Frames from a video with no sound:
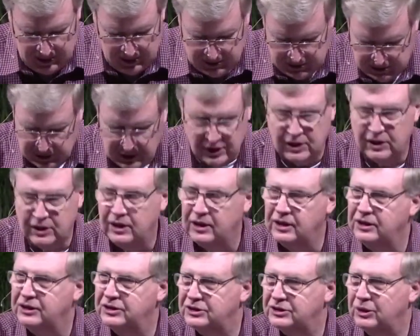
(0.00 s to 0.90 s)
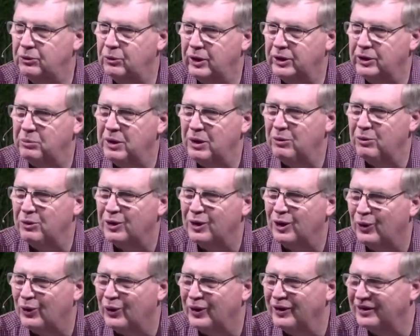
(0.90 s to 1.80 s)
she, she went to be with the
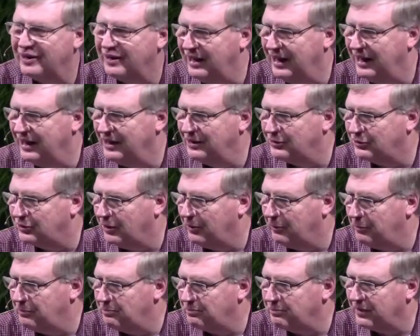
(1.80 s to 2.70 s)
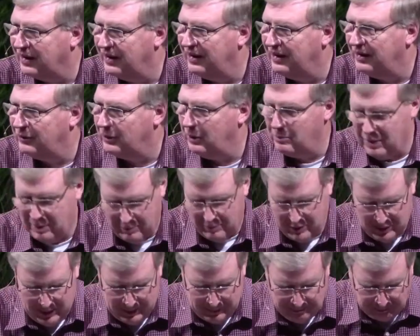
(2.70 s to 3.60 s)
Lord today, so remember
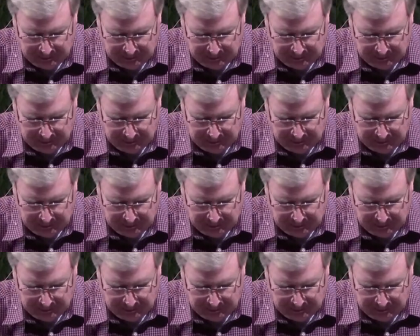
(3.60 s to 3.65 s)
them.